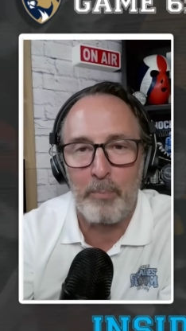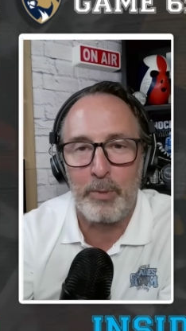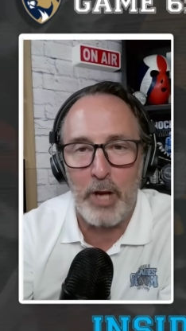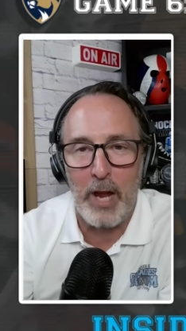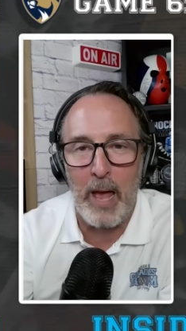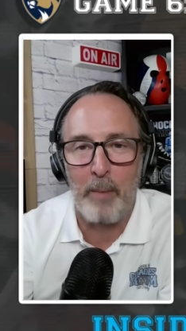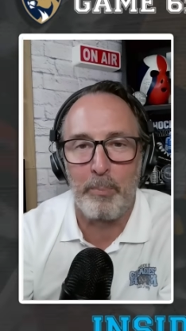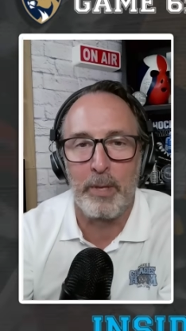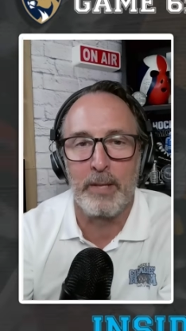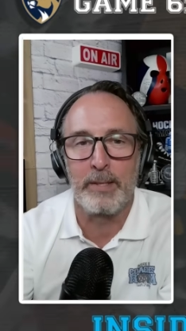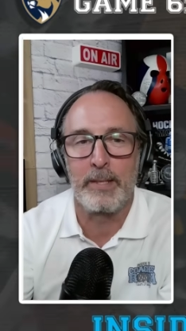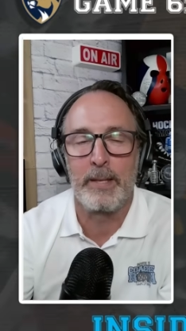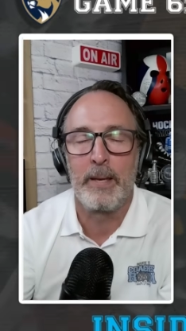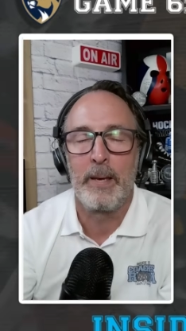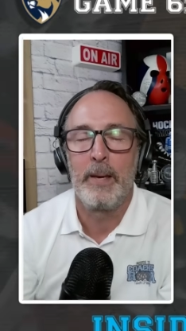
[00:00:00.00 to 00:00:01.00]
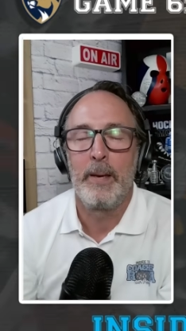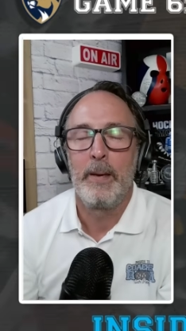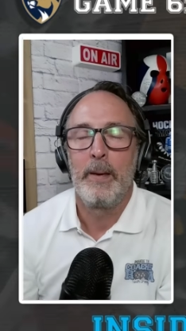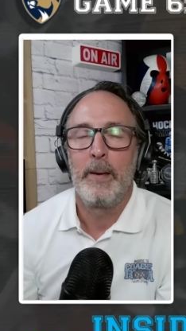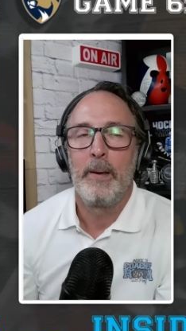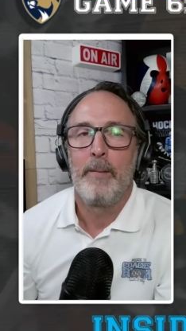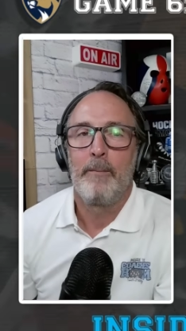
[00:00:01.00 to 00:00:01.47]
champions,
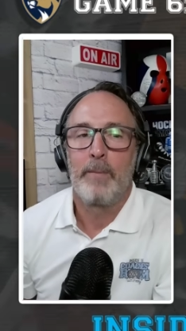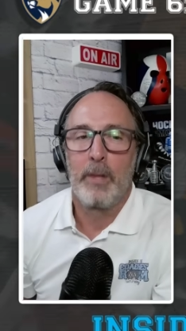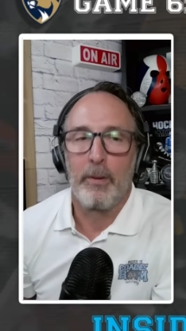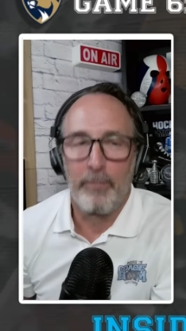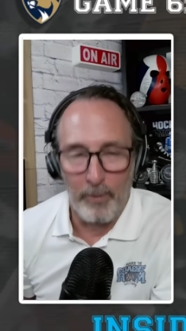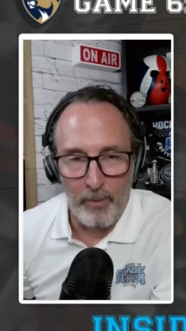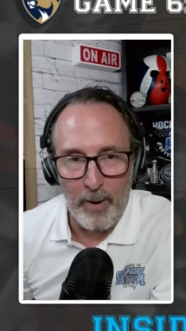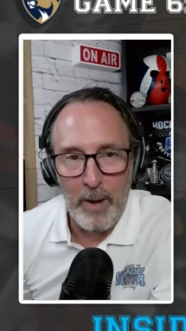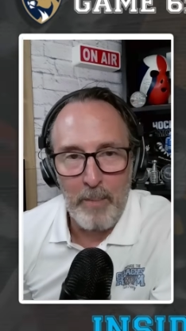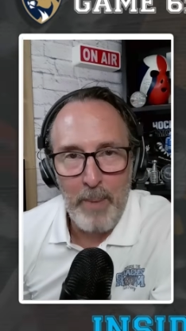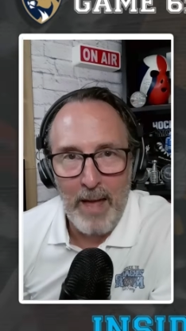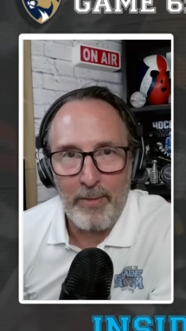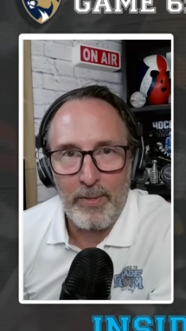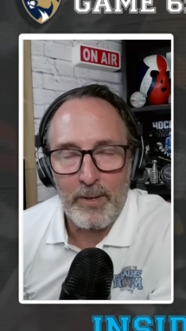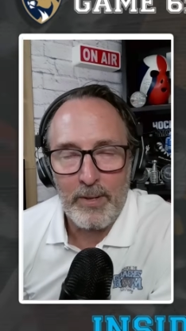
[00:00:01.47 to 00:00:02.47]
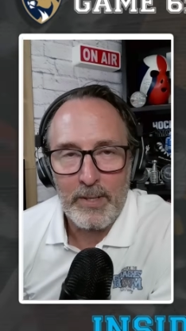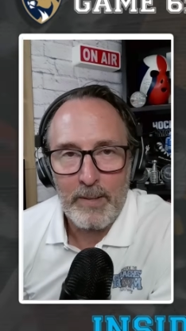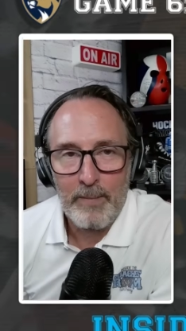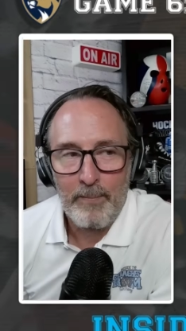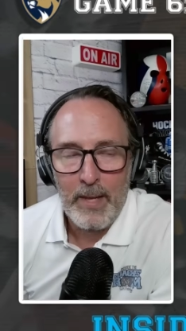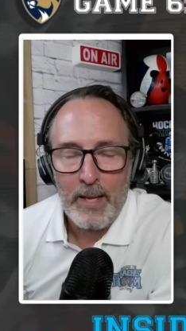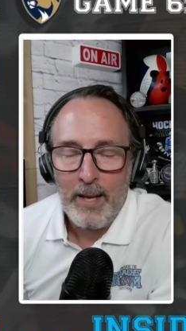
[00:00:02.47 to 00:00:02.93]
the Florida Panthers.
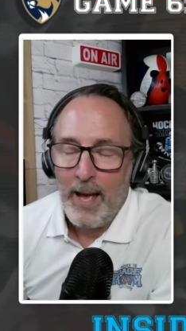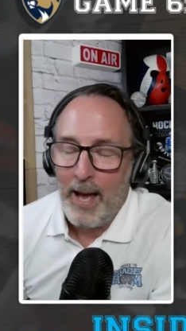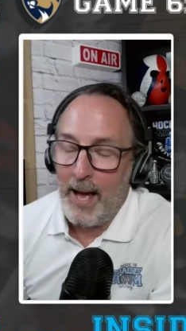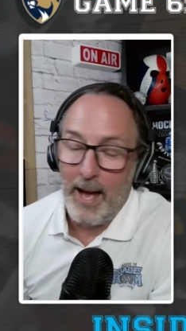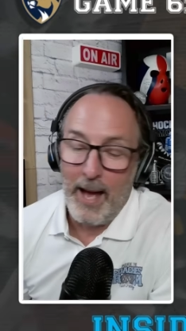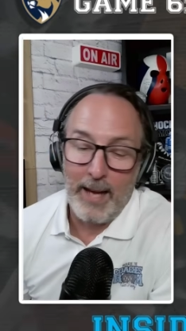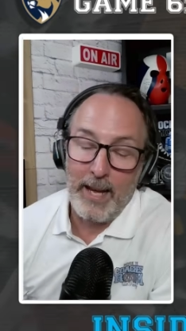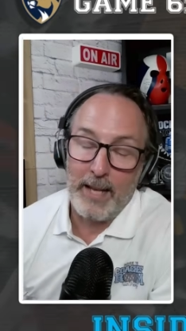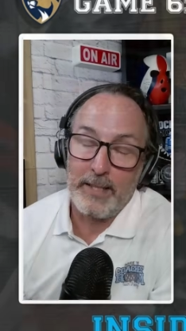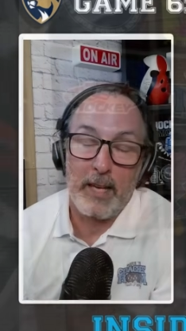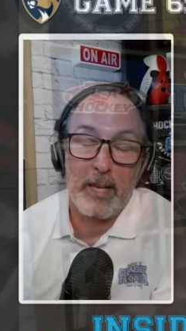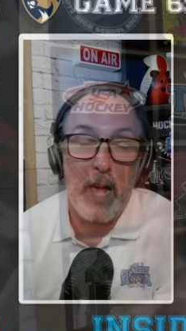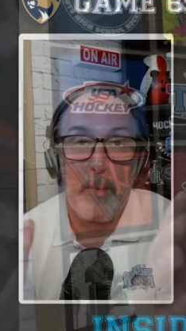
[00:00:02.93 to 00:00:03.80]
I can't tell you how